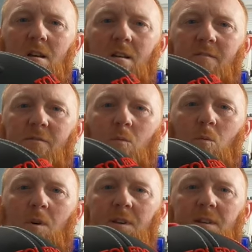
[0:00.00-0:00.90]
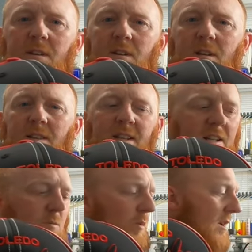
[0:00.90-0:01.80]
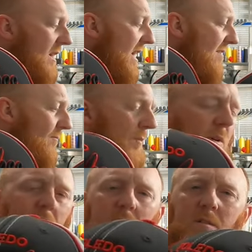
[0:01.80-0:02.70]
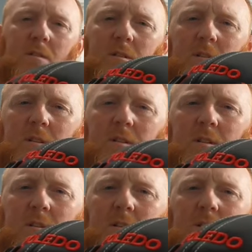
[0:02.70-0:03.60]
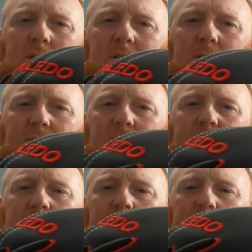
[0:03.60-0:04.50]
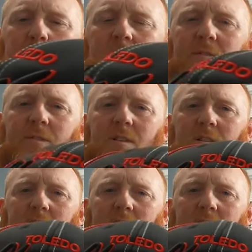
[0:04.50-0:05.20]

of one, I think it's one and a half mil Thick Puff